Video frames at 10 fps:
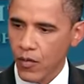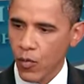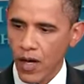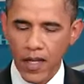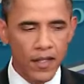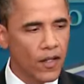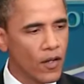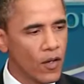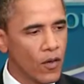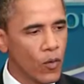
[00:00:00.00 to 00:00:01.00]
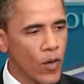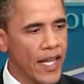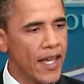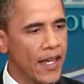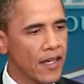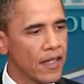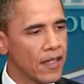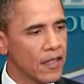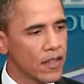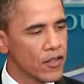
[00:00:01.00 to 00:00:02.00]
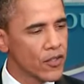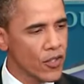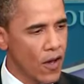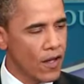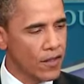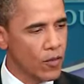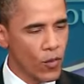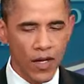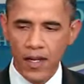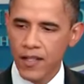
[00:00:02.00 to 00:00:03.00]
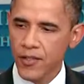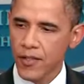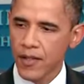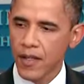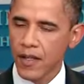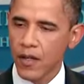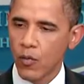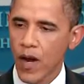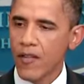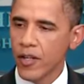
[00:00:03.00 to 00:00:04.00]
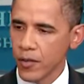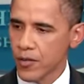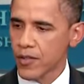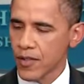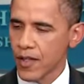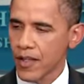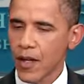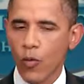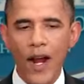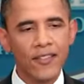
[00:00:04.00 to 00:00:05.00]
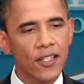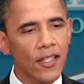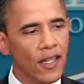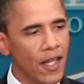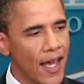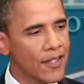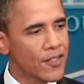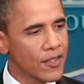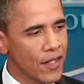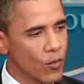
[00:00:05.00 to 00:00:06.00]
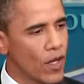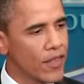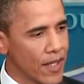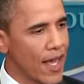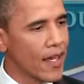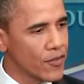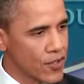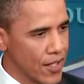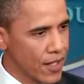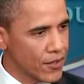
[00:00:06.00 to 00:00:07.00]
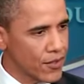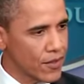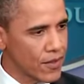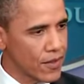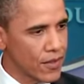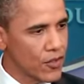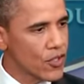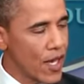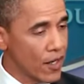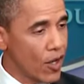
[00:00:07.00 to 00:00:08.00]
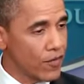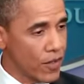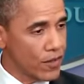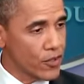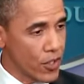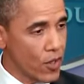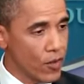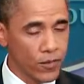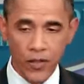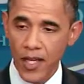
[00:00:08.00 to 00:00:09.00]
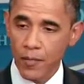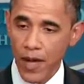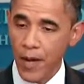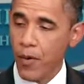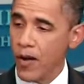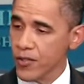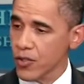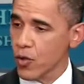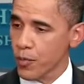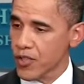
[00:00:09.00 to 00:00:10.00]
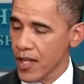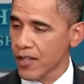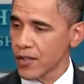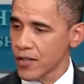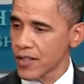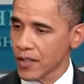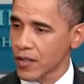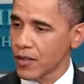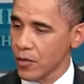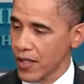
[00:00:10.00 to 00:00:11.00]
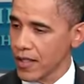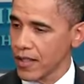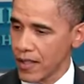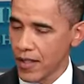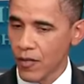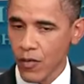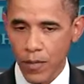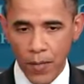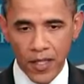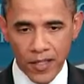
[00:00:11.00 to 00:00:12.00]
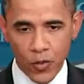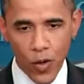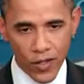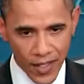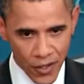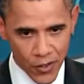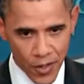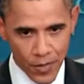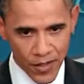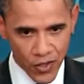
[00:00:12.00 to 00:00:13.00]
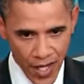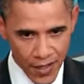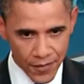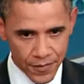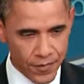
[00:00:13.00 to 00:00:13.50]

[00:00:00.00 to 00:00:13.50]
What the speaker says: what we sought was revenues that were actually less than what the Gang of Six signed off on. So you had a bipartisan group of senators, including Republicans who are in leadership in the Senate,